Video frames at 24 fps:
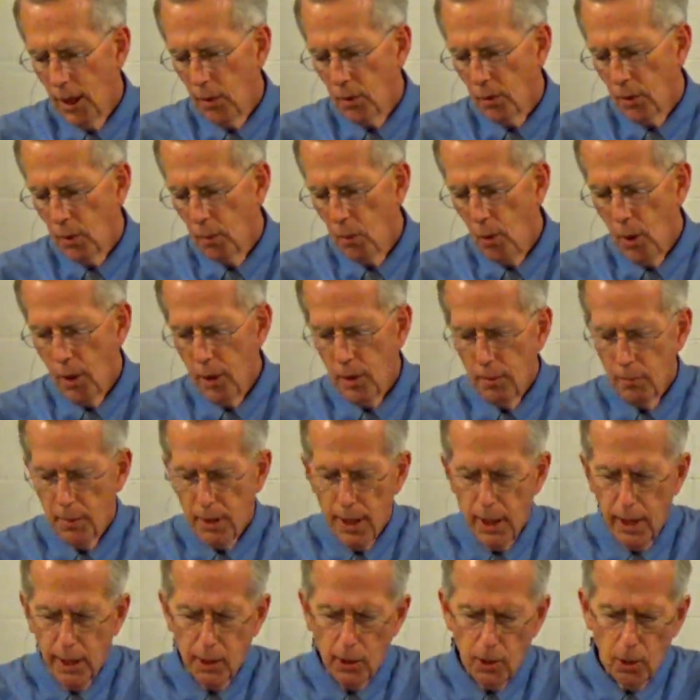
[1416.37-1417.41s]
Now, the
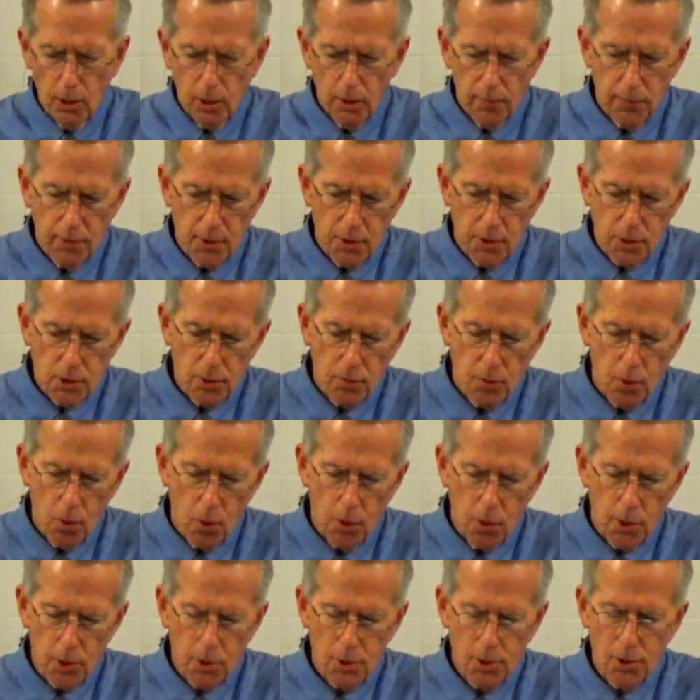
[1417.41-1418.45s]
point behind all of this, of
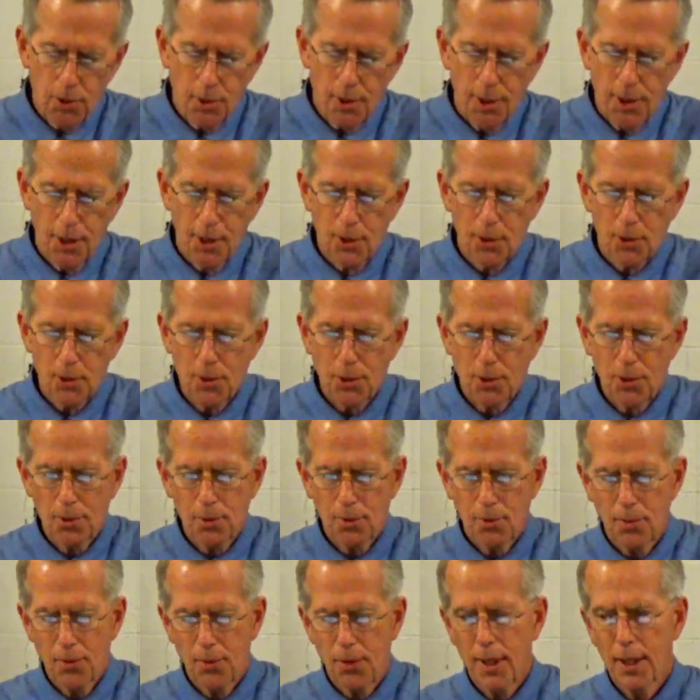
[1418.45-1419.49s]
course,
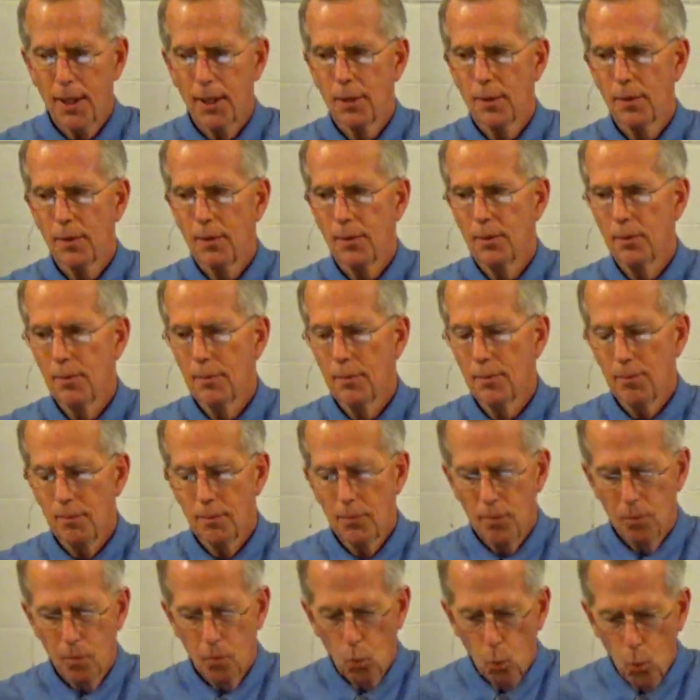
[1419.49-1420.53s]
is that
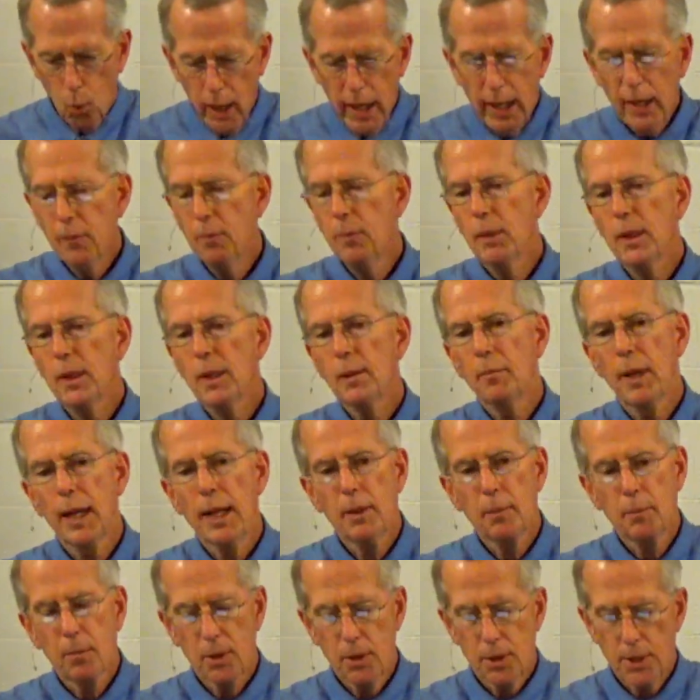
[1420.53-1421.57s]
we have been
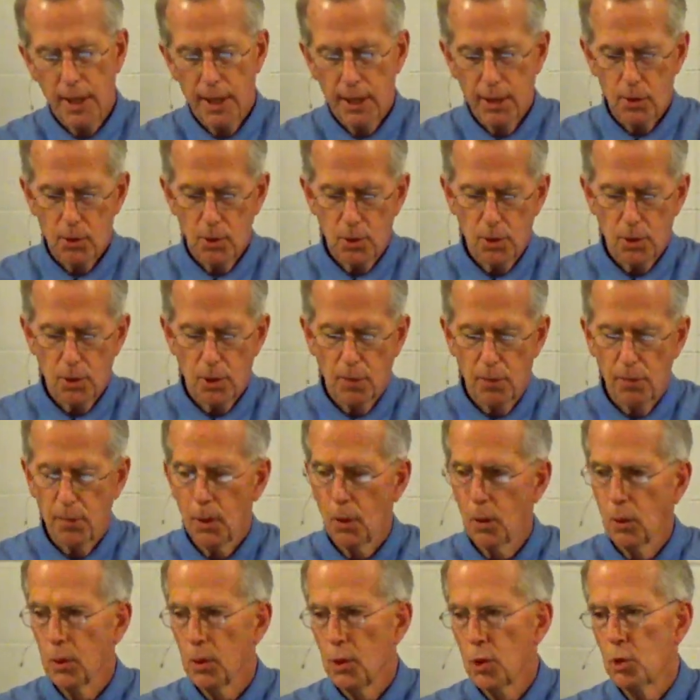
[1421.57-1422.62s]
made partakers
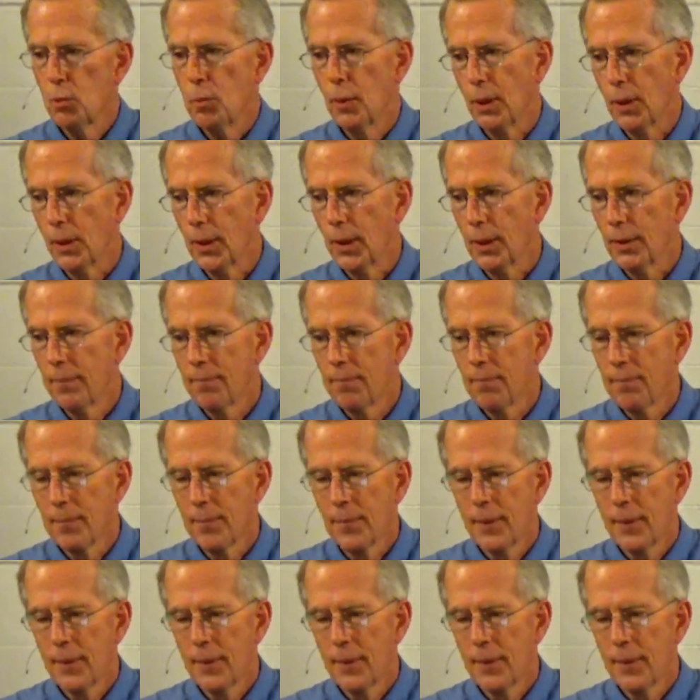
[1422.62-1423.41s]
of the Holy Spirit.